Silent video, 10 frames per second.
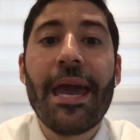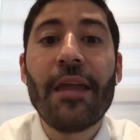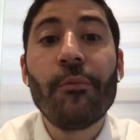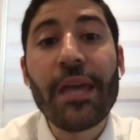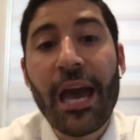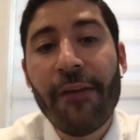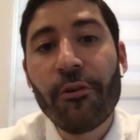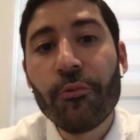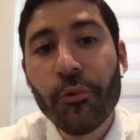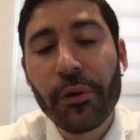And we have
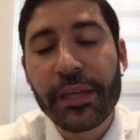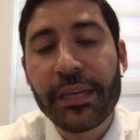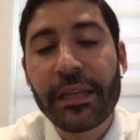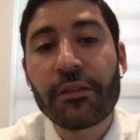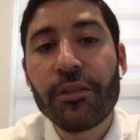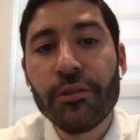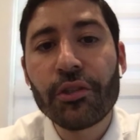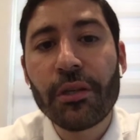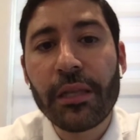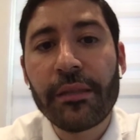a ruling that
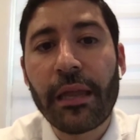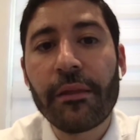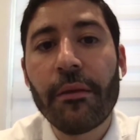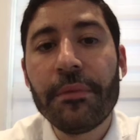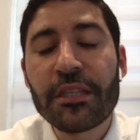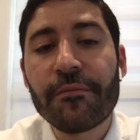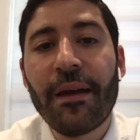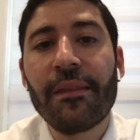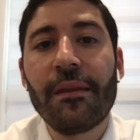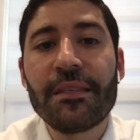usually the
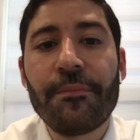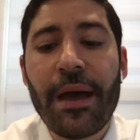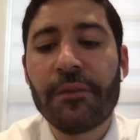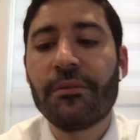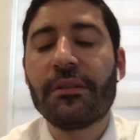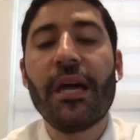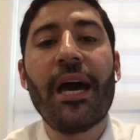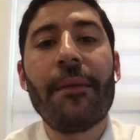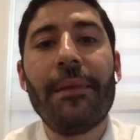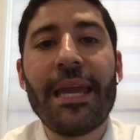mitzvah that is bound to
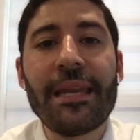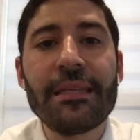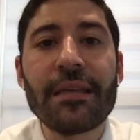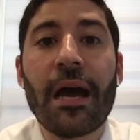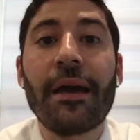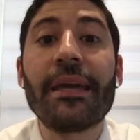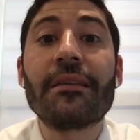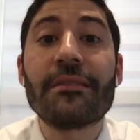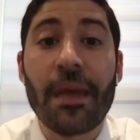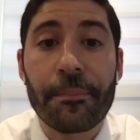time, ladies are
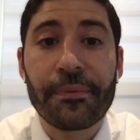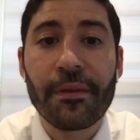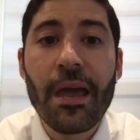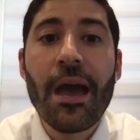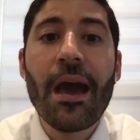exempt.